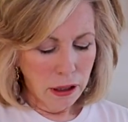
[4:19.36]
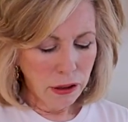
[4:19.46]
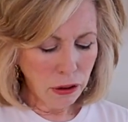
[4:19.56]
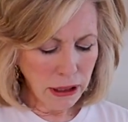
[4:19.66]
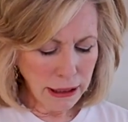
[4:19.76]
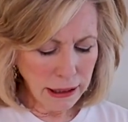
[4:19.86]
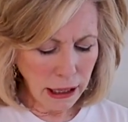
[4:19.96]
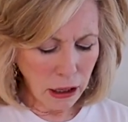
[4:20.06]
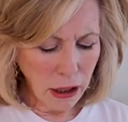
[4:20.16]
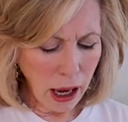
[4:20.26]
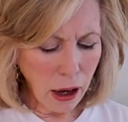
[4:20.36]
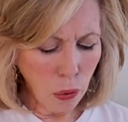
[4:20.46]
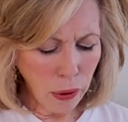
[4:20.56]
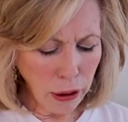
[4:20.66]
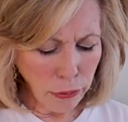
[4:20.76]
So let's see. Yeah,
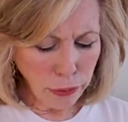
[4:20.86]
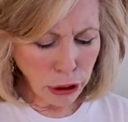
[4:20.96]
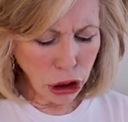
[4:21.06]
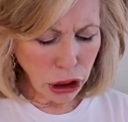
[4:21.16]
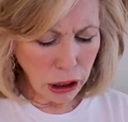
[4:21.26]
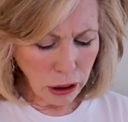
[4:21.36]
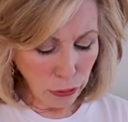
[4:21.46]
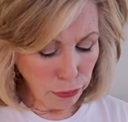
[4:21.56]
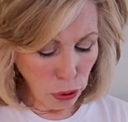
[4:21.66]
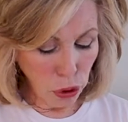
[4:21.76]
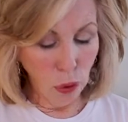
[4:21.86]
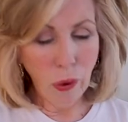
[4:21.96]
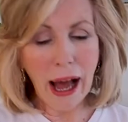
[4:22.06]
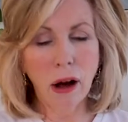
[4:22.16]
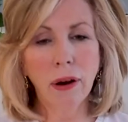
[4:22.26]
Wheel of Fortune, the Fool.
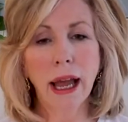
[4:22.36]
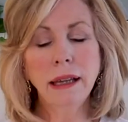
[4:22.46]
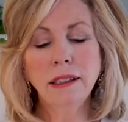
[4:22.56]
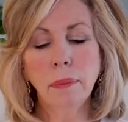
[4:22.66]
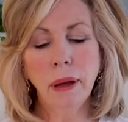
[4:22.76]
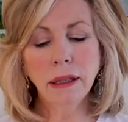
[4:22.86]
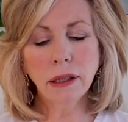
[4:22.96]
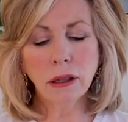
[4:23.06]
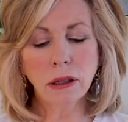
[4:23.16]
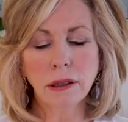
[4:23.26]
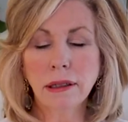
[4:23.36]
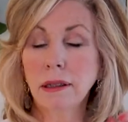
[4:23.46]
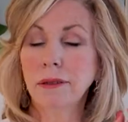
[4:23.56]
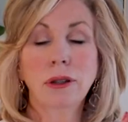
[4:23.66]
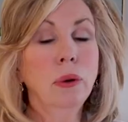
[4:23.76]
Wow. Ace of Pentacles,
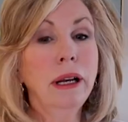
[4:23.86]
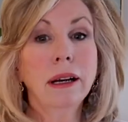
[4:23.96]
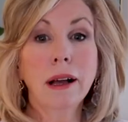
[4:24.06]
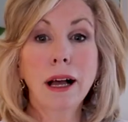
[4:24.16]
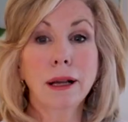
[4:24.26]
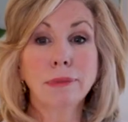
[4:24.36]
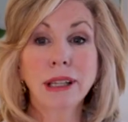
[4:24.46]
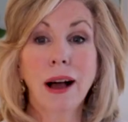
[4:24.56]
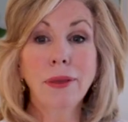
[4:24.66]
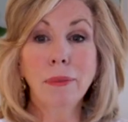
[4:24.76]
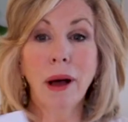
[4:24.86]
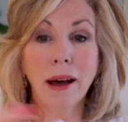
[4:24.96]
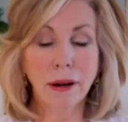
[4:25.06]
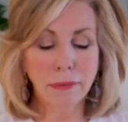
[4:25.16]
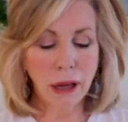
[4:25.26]
Queen of Cups on the
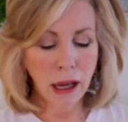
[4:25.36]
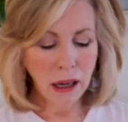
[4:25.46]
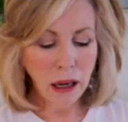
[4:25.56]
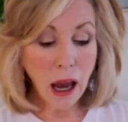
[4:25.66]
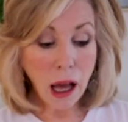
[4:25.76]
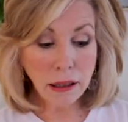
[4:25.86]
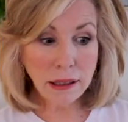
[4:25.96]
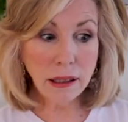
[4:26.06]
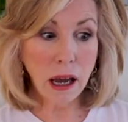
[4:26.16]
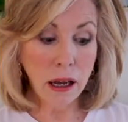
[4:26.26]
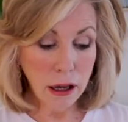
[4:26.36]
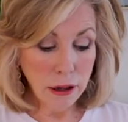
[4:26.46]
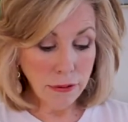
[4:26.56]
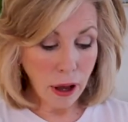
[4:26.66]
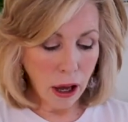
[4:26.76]
bottom. Lots
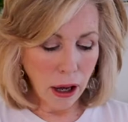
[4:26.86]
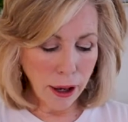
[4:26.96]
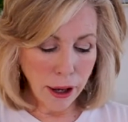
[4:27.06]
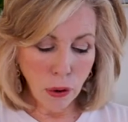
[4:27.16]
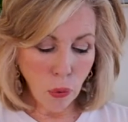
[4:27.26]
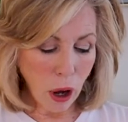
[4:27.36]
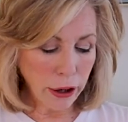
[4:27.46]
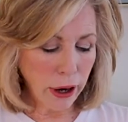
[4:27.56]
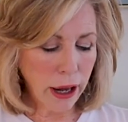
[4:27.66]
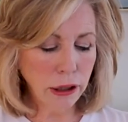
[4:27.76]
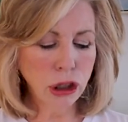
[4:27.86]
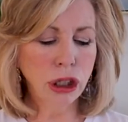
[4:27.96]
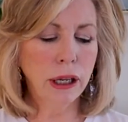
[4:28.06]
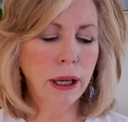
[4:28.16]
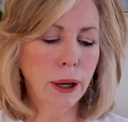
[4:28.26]
of uh, water
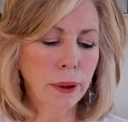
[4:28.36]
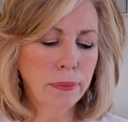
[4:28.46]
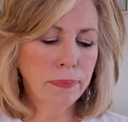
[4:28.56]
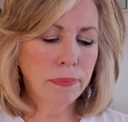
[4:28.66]
energy here.